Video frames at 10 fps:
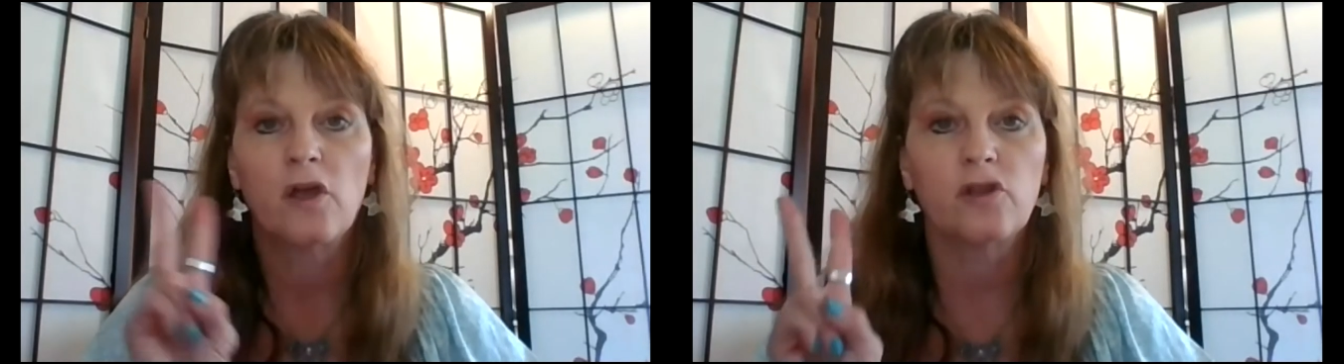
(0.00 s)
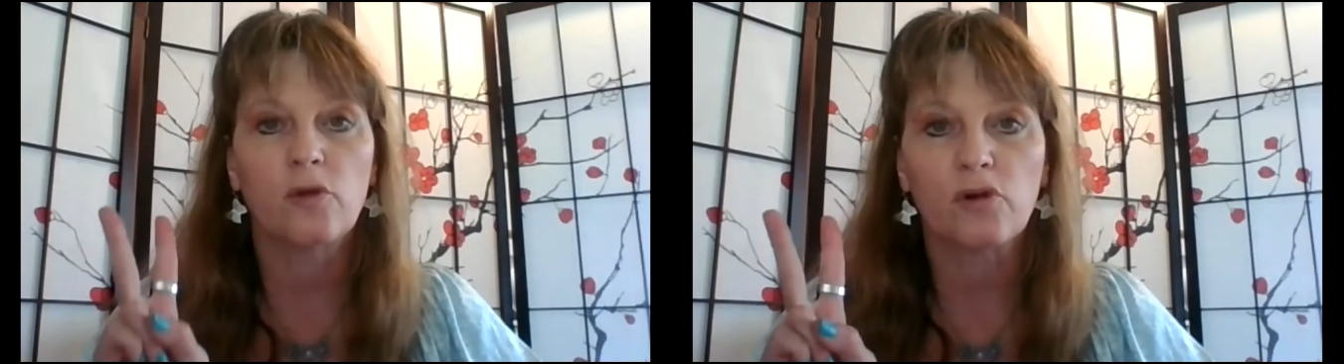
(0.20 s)

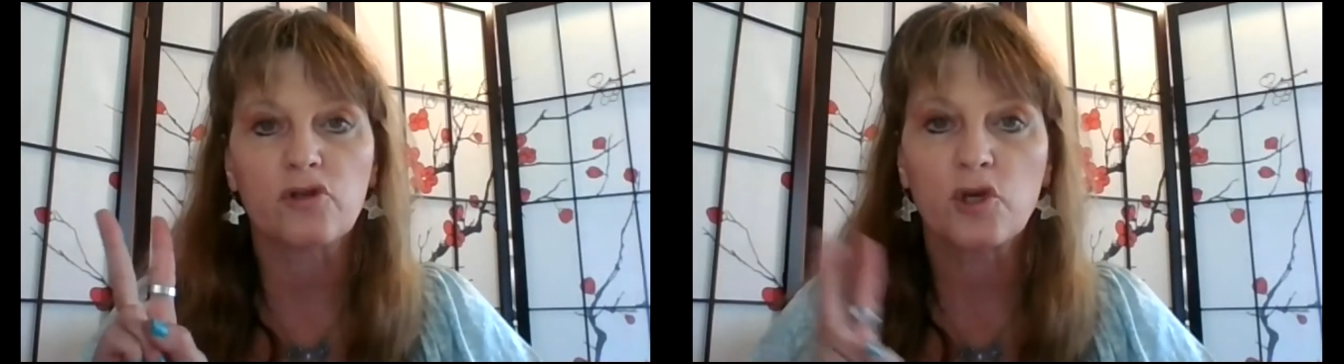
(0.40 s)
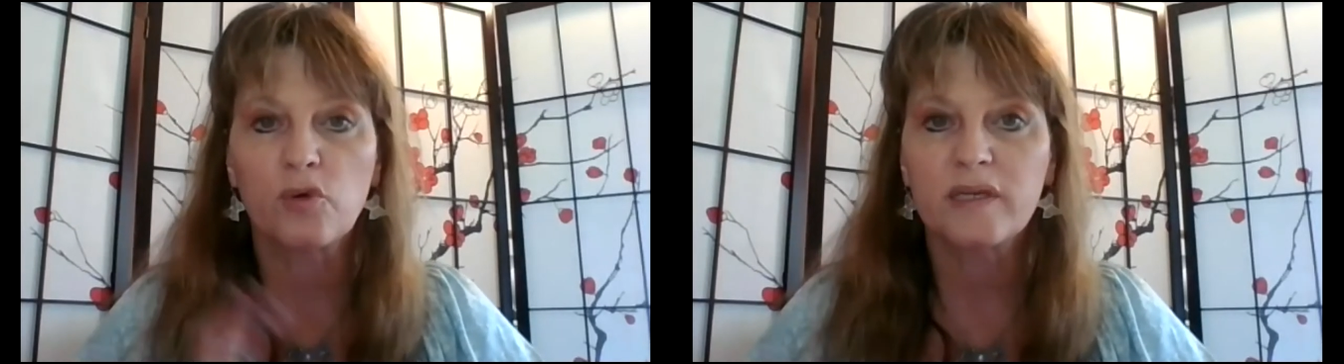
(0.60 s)
Number
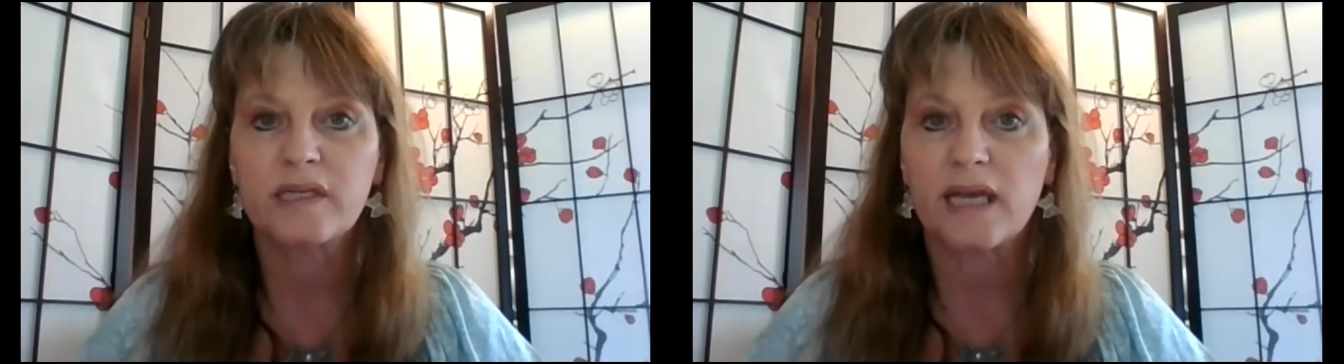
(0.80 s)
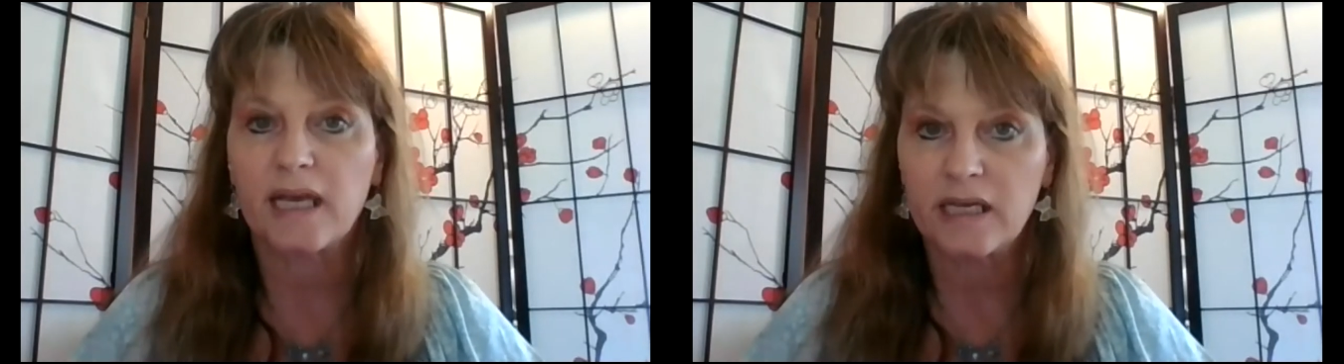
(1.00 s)
2
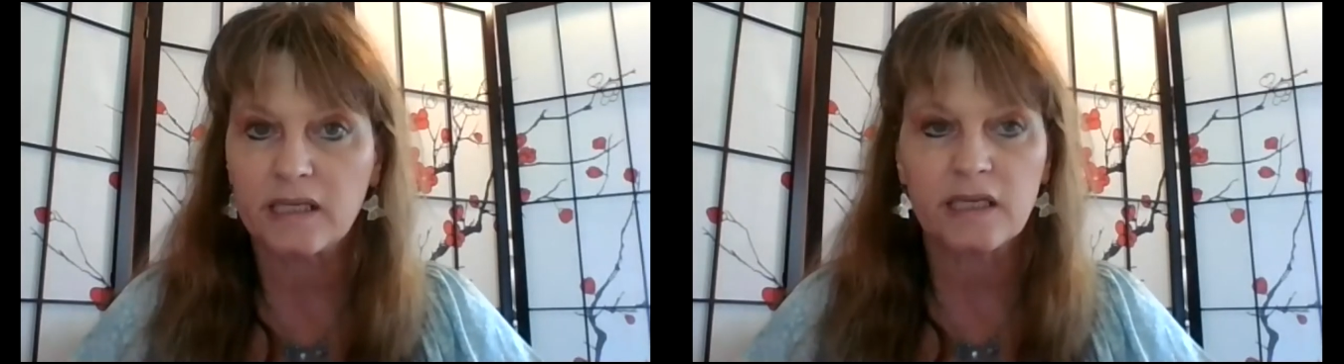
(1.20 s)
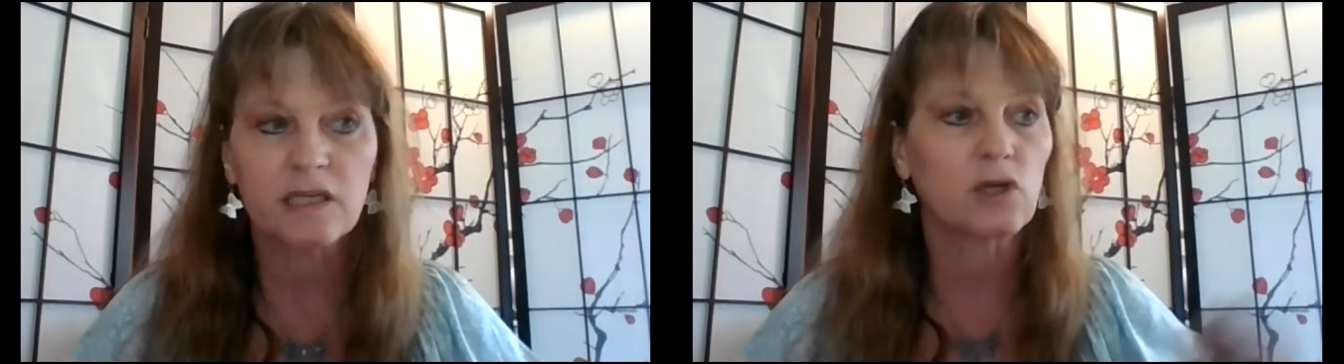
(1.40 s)
is
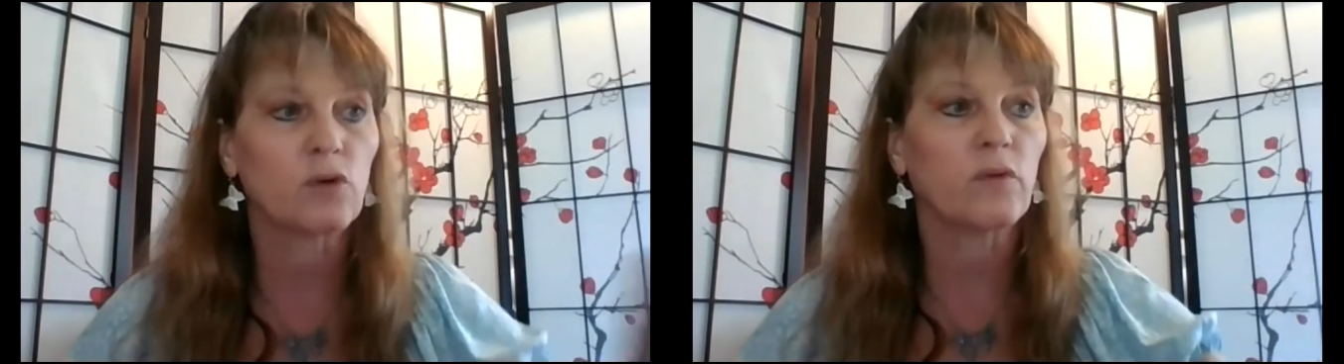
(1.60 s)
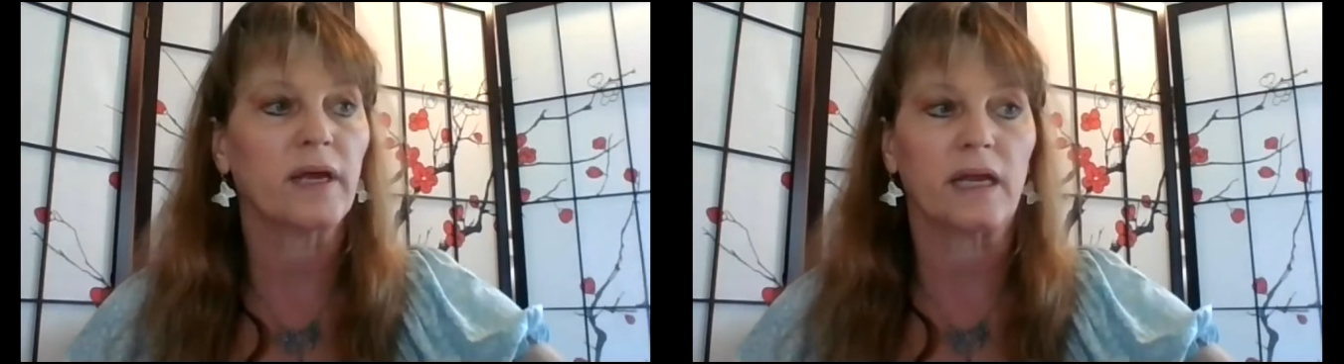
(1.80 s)
easy
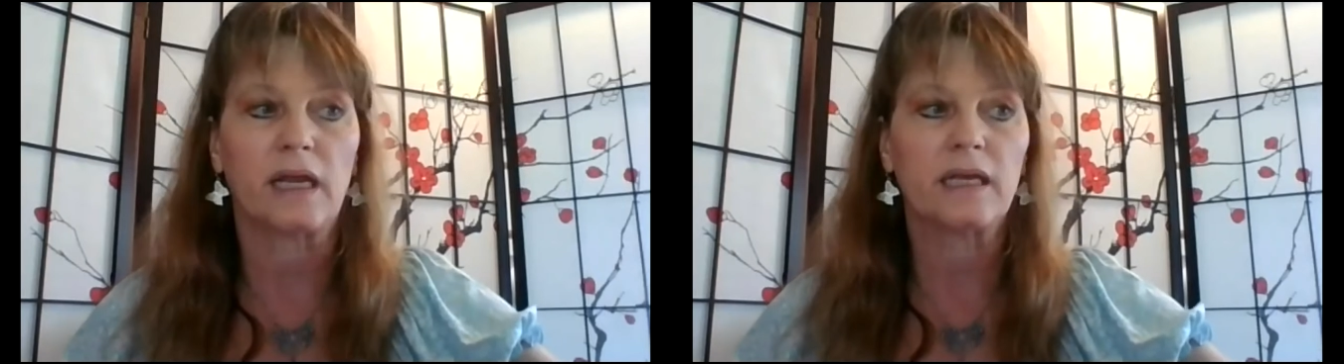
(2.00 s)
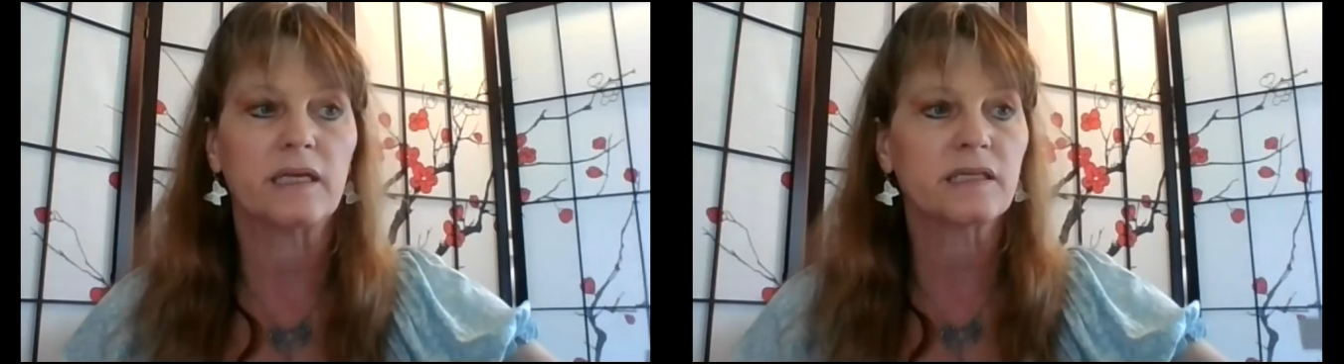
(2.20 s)
to read.
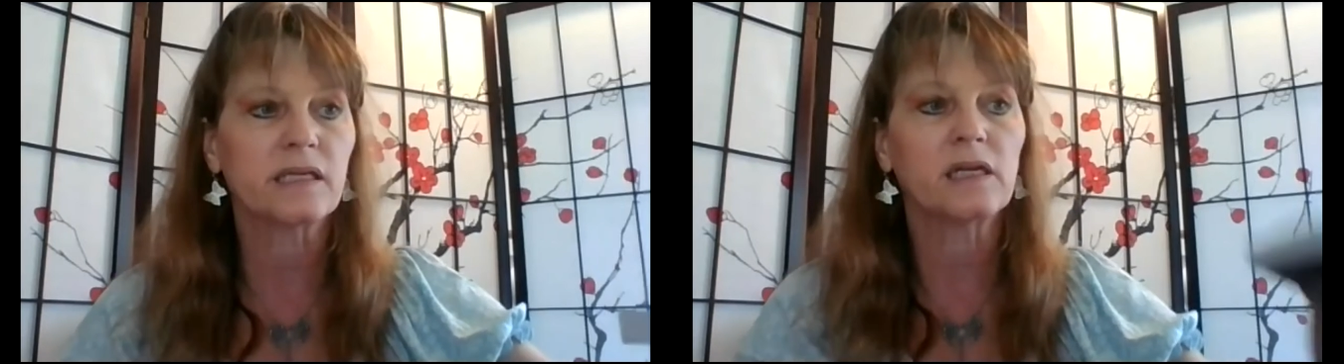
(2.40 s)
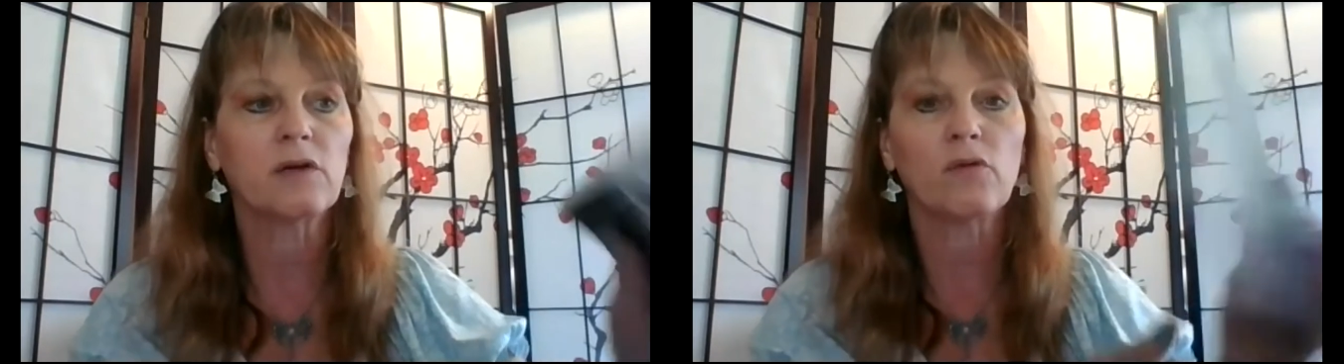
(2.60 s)

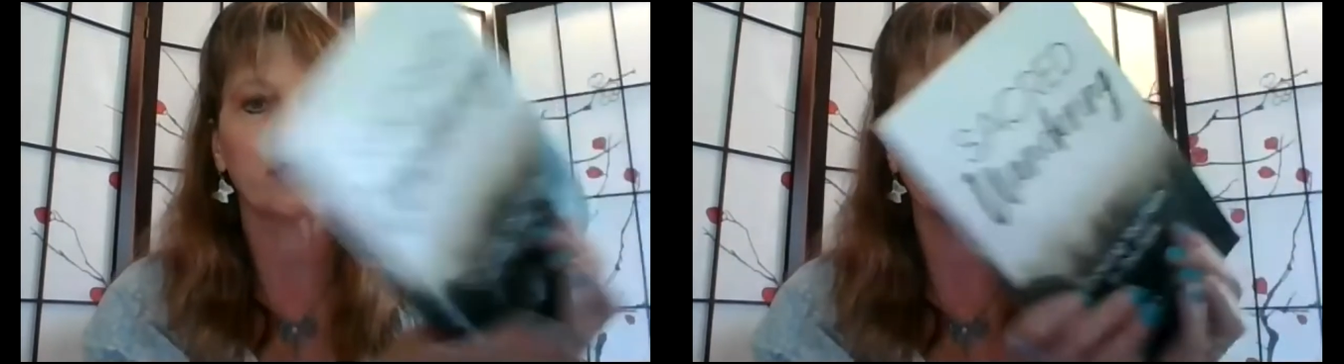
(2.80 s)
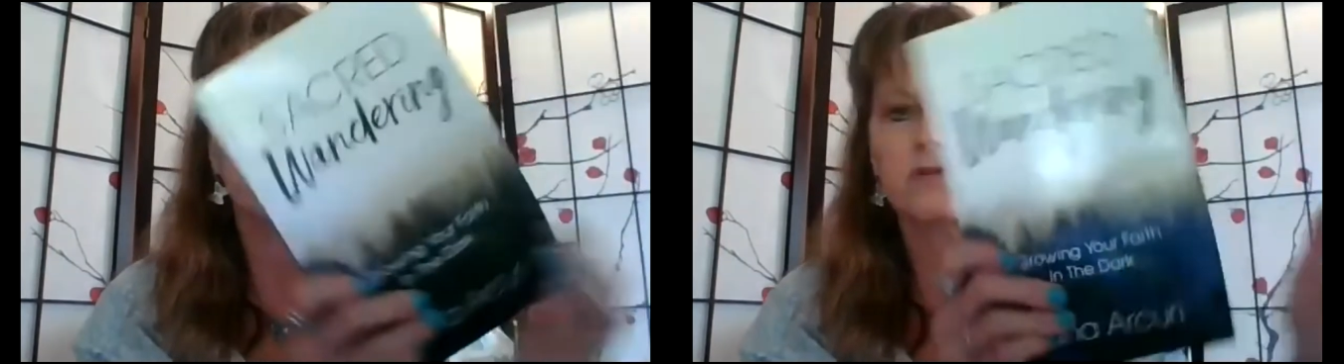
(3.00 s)
Easy to
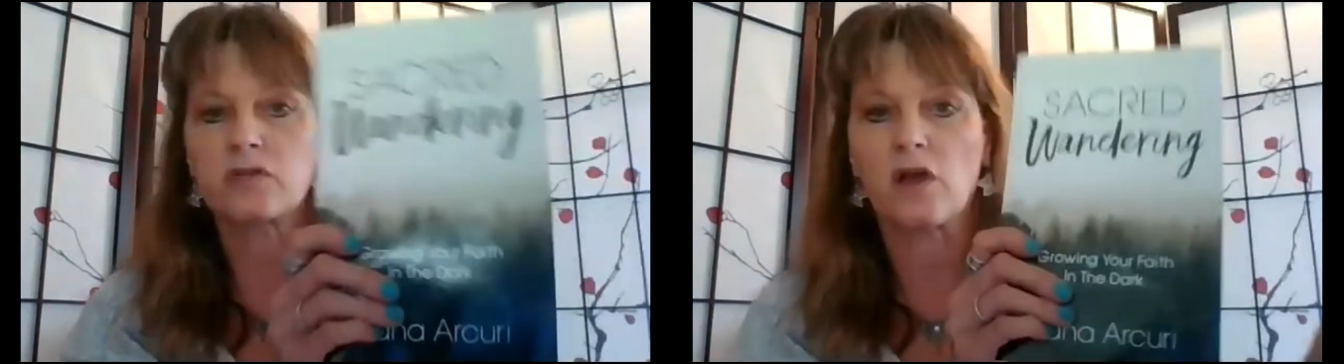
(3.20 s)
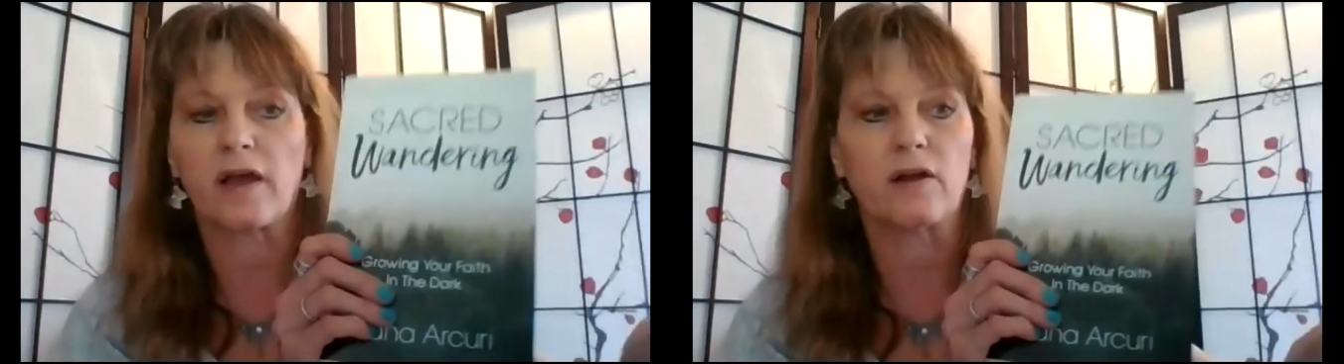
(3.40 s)
read those
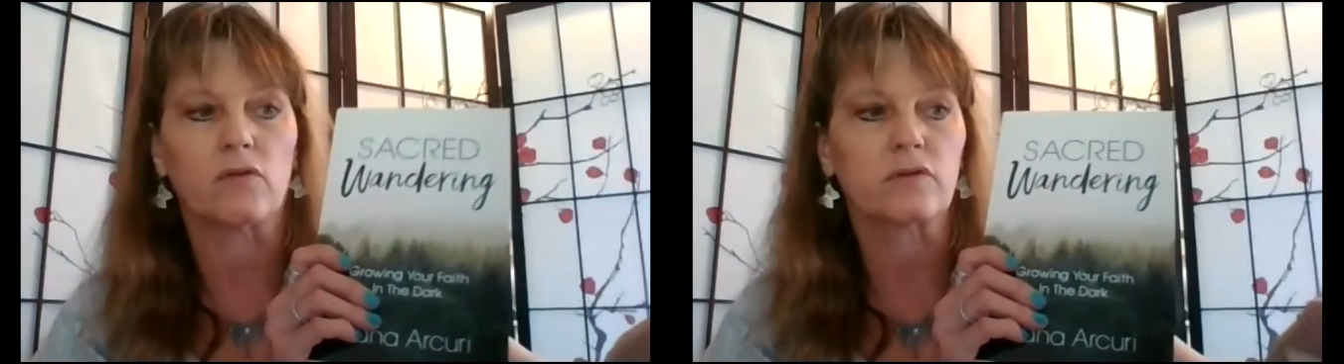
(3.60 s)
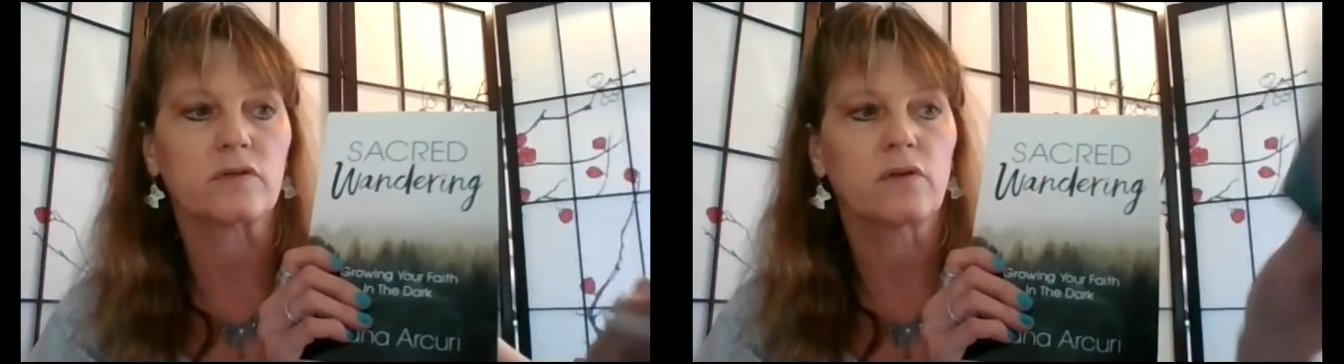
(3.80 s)

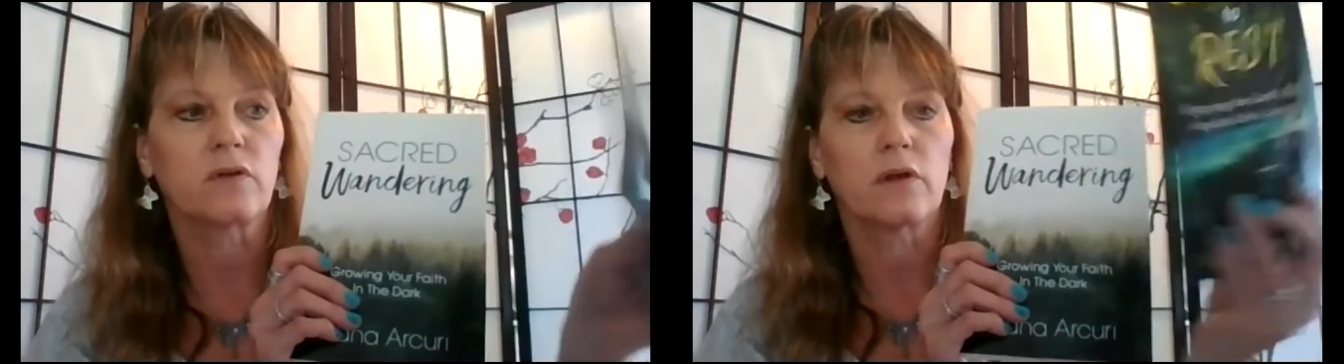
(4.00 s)
titles.